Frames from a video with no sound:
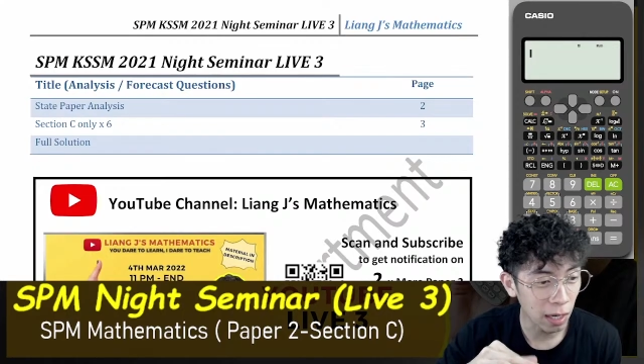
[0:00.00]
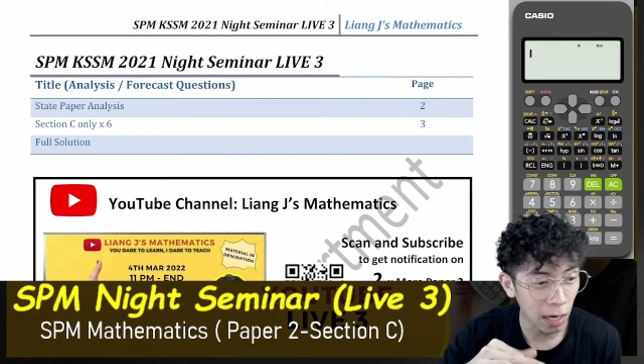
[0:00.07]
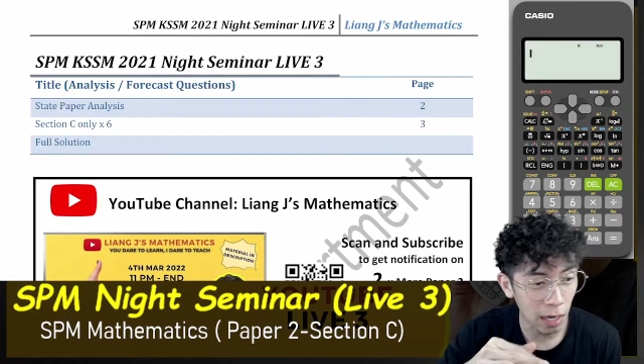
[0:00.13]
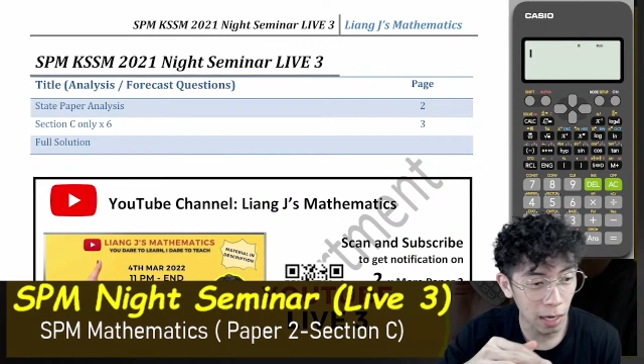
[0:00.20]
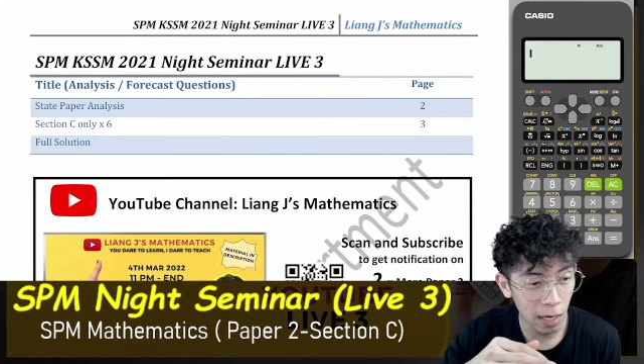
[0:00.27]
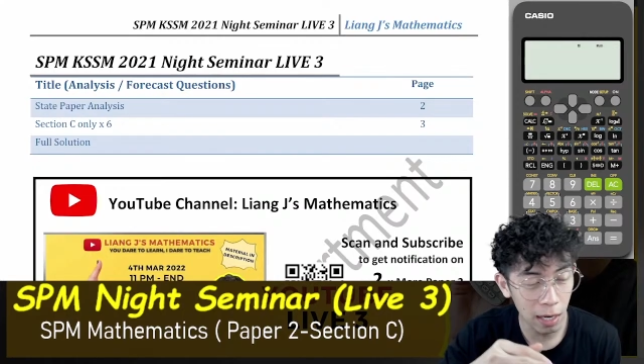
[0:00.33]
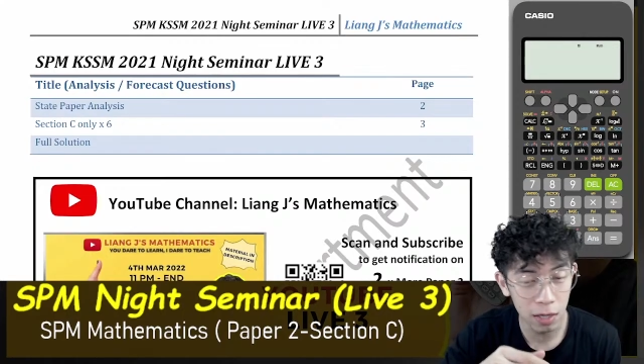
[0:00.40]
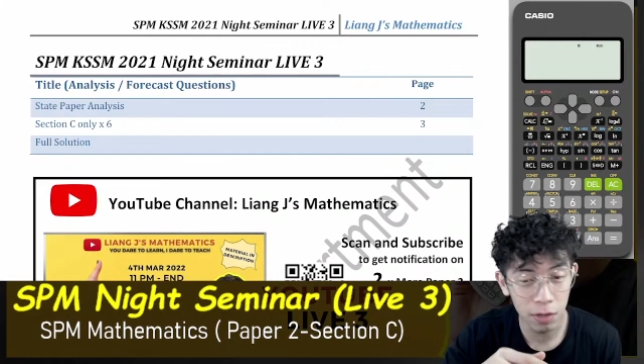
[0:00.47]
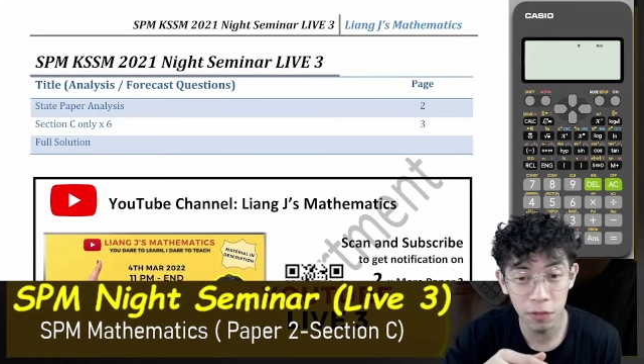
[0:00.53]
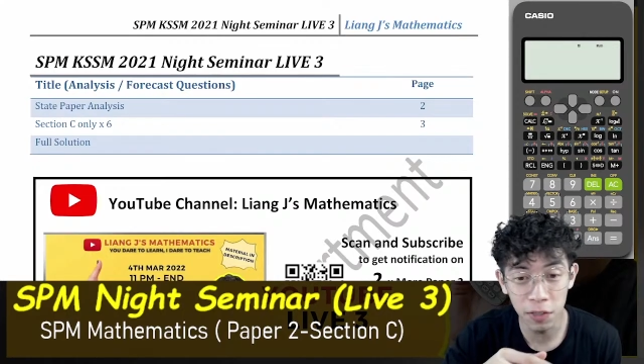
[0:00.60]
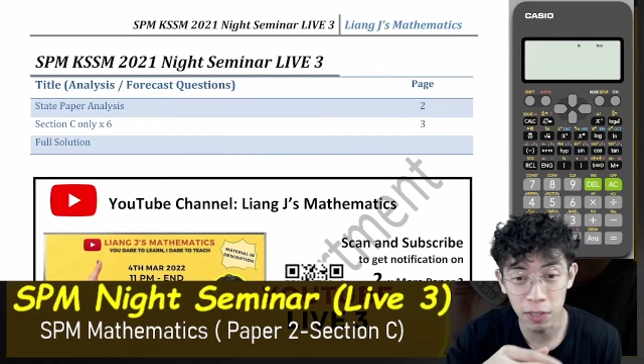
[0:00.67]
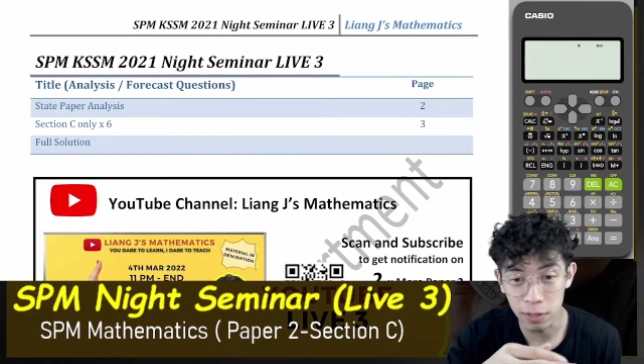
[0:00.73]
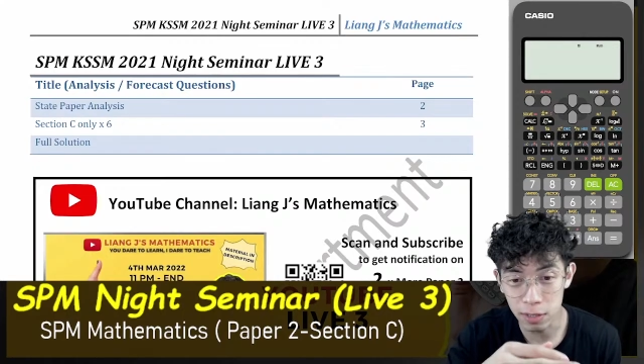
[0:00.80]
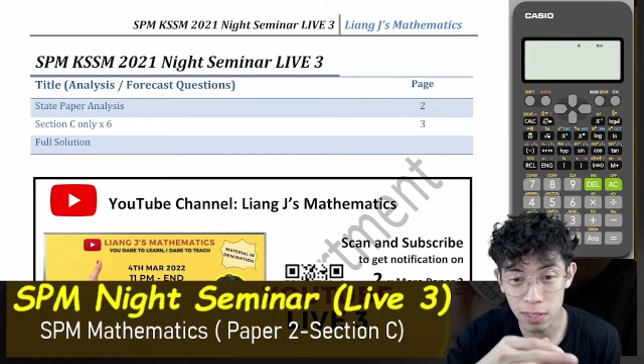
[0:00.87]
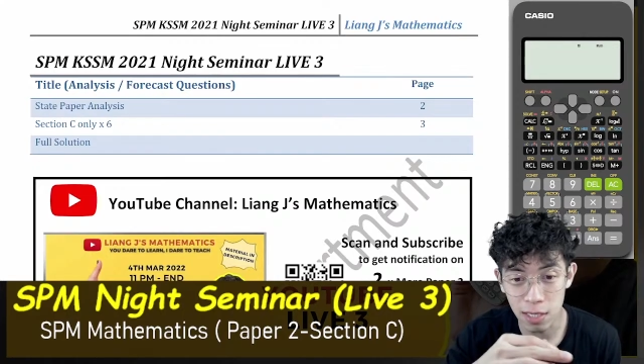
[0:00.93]

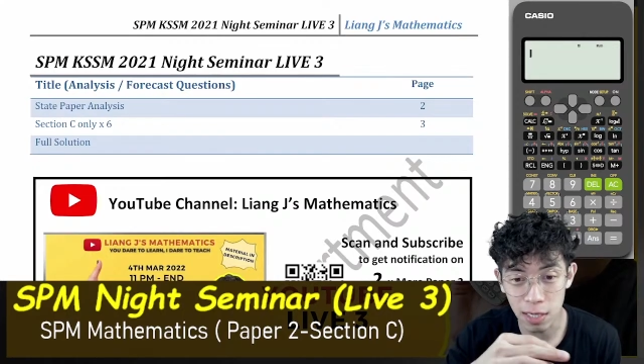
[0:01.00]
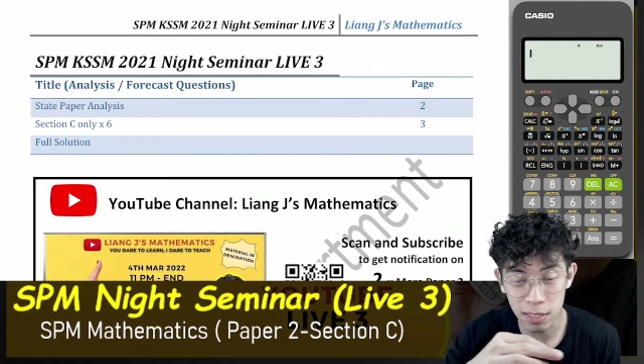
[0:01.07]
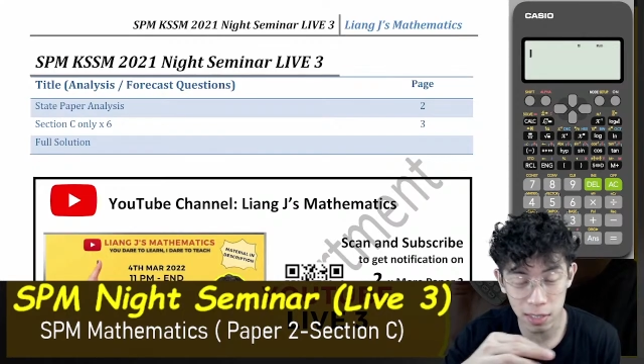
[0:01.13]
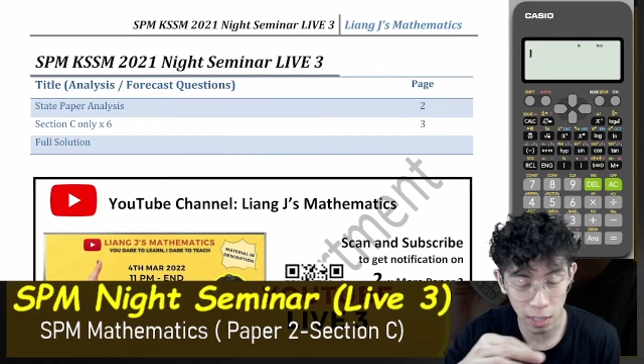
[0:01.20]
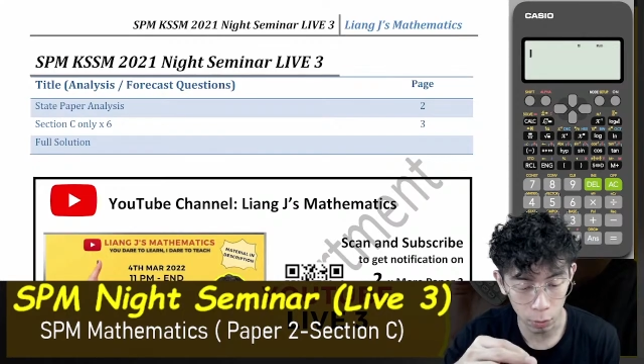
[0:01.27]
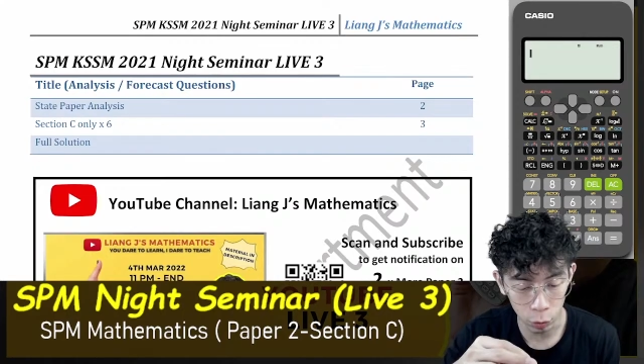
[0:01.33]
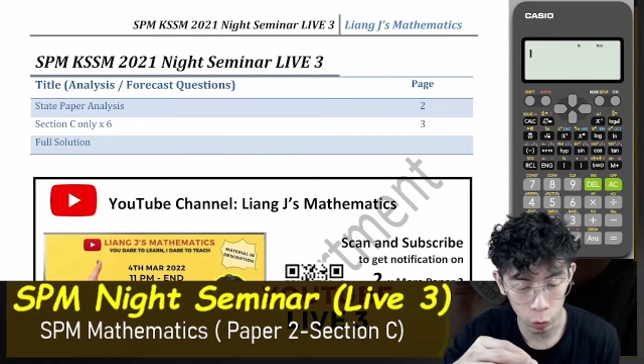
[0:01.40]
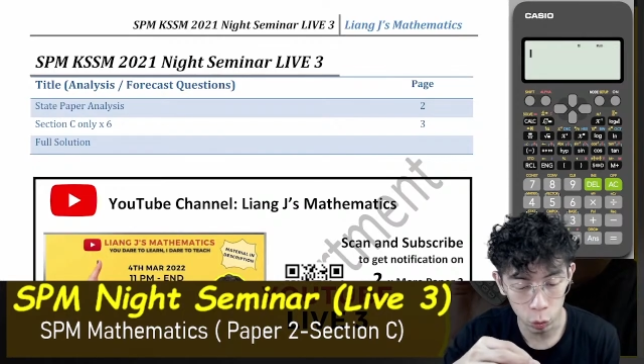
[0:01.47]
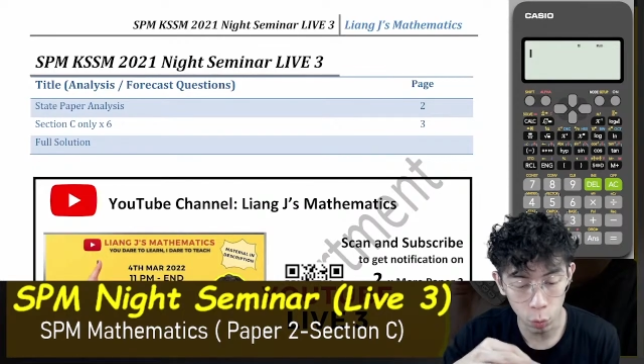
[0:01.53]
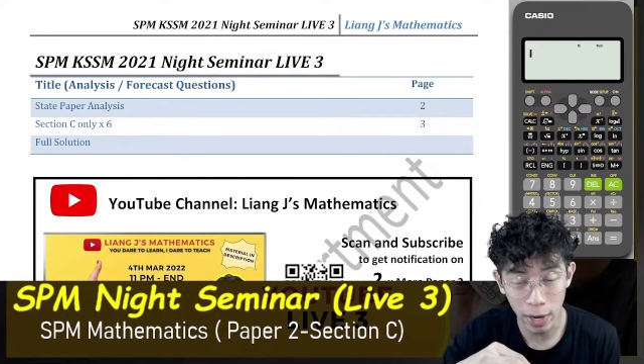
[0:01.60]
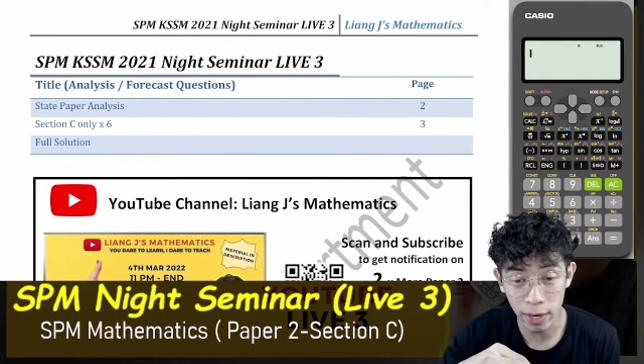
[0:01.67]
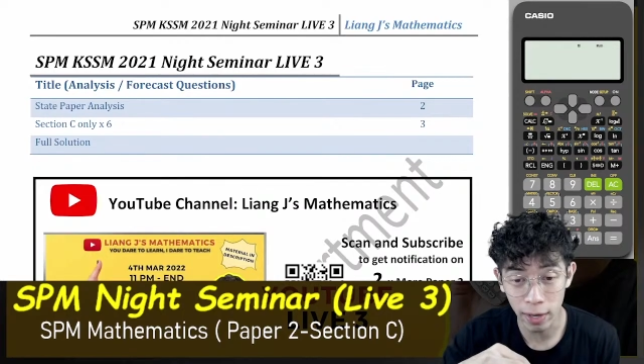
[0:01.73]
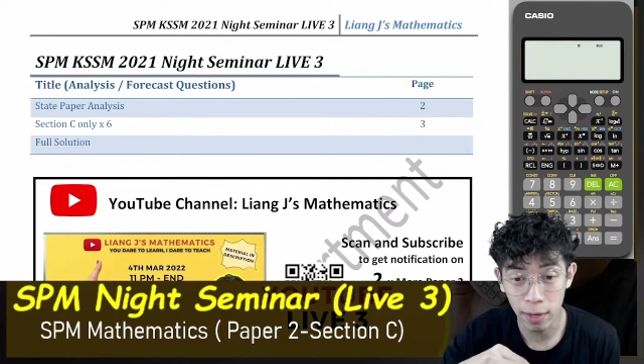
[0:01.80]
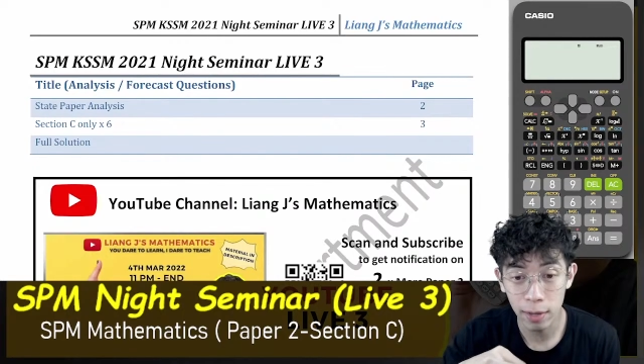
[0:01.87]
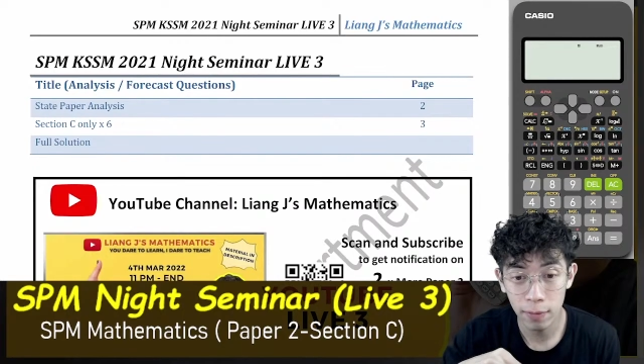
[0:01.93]
Arvin, just like I said, I will do one.